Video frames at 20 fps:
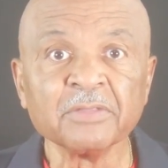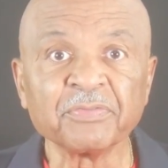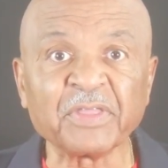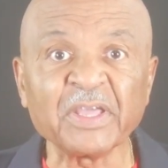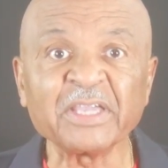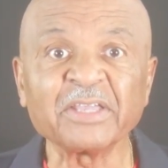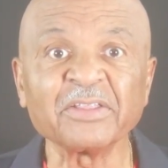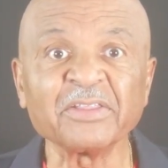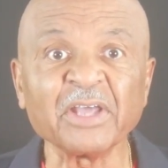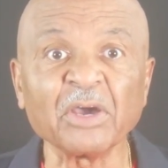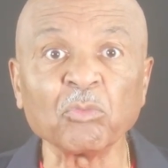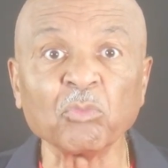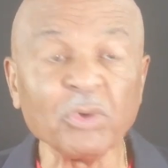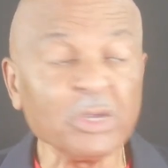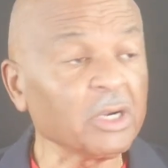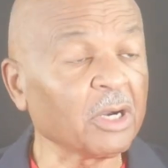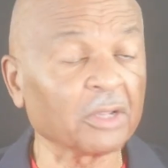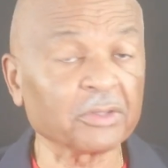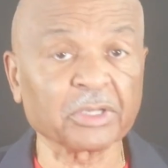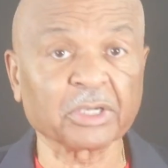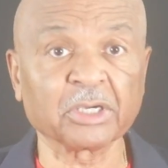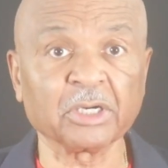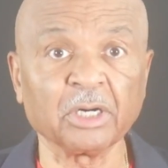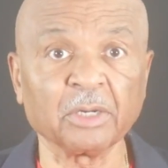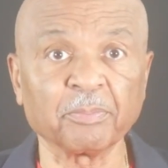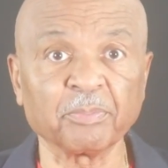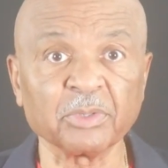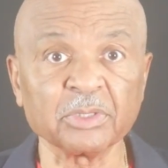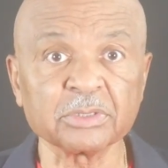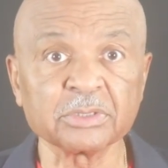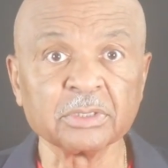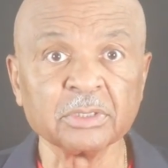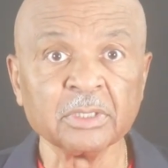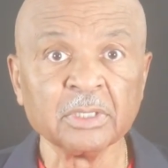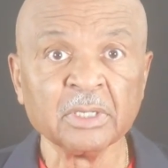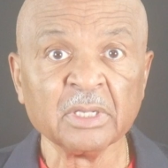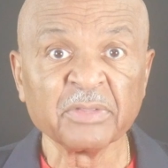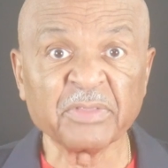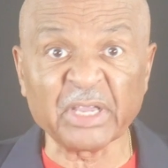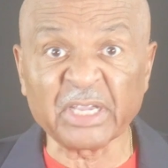thinking that we are the culprits,
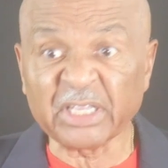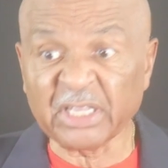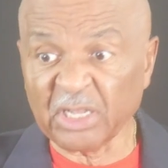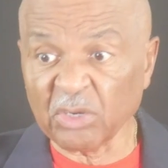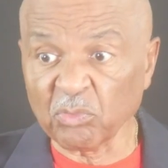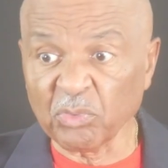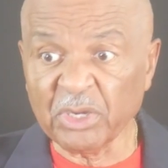thinking that